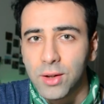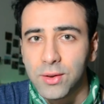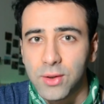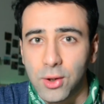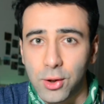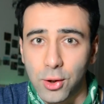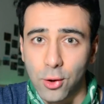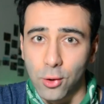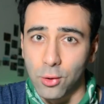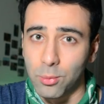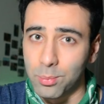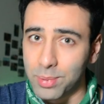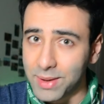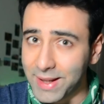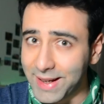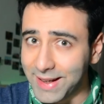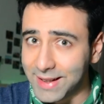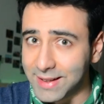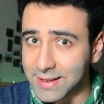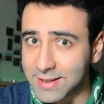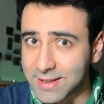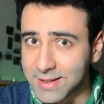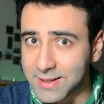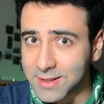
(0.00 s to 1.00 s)
to your
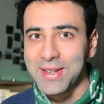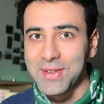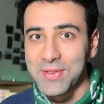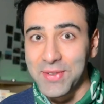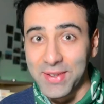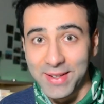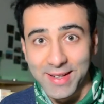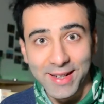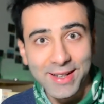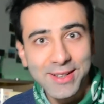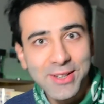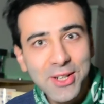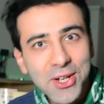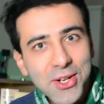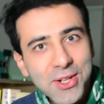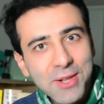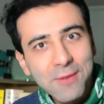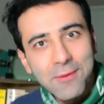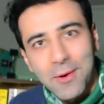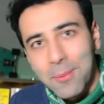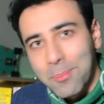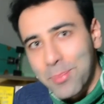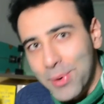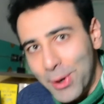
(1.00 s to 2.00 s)
place. The
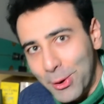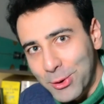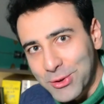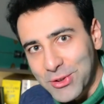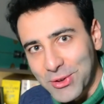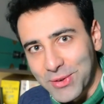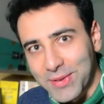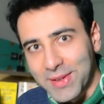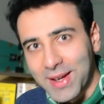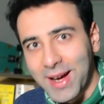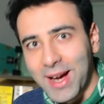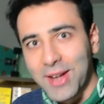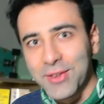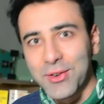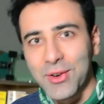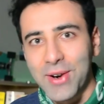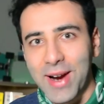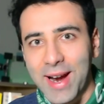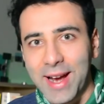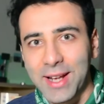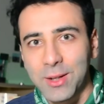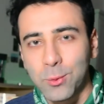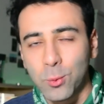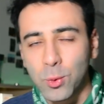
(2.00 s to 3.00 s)
declarative approach, on the other
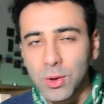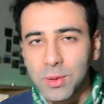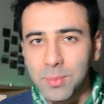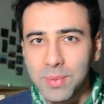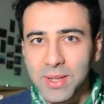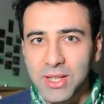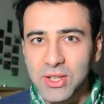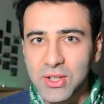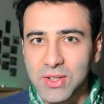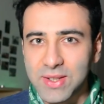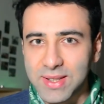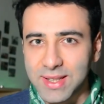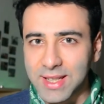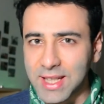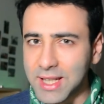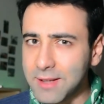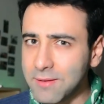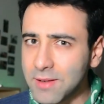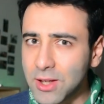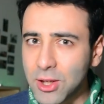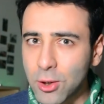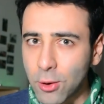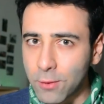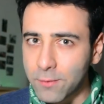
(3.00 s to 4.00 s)
hand, would be just giving your